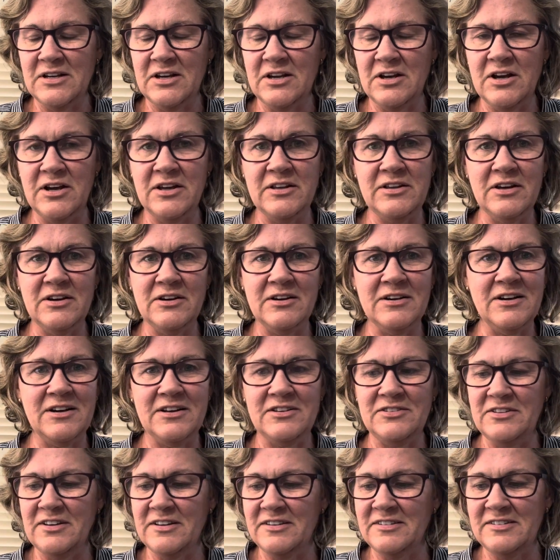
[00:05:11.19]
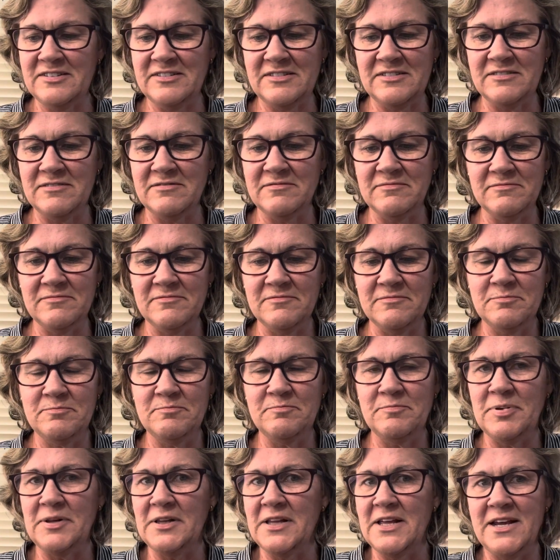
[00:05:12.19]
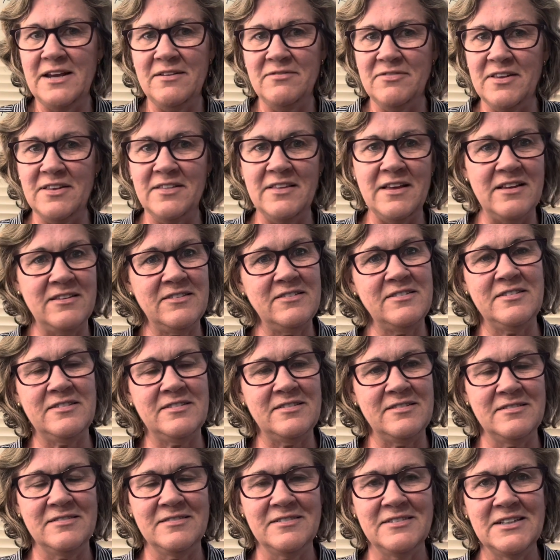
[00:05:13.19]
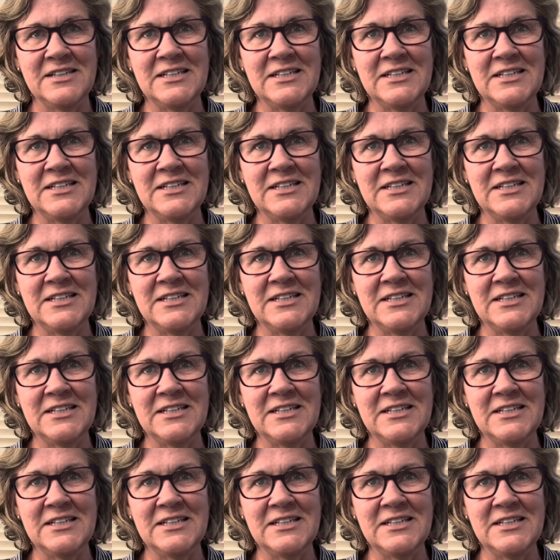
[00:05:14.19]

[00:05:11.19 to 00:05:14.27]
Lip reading: I just believe that's,